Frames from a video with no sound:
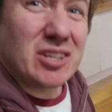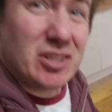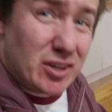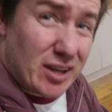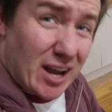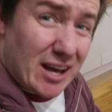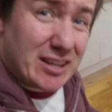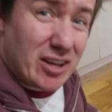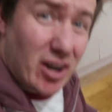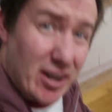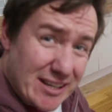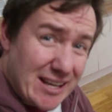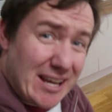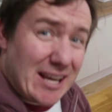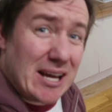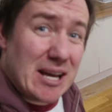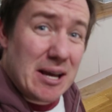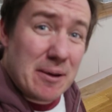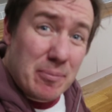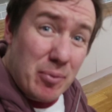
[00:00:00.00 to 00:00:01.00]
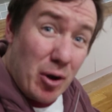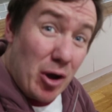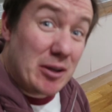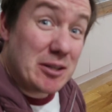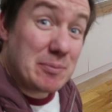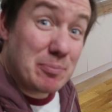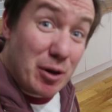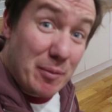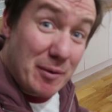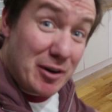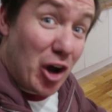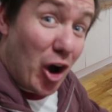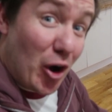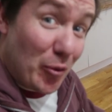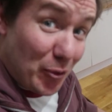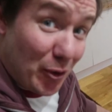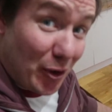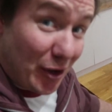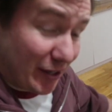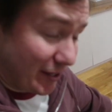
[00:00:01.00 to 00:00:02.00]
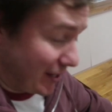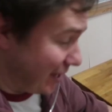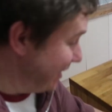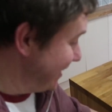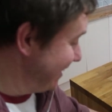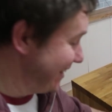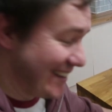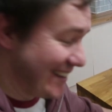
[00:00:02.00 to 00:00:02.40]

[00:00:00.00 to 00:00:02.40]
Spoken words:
You get the idea, but it's blooming hard work.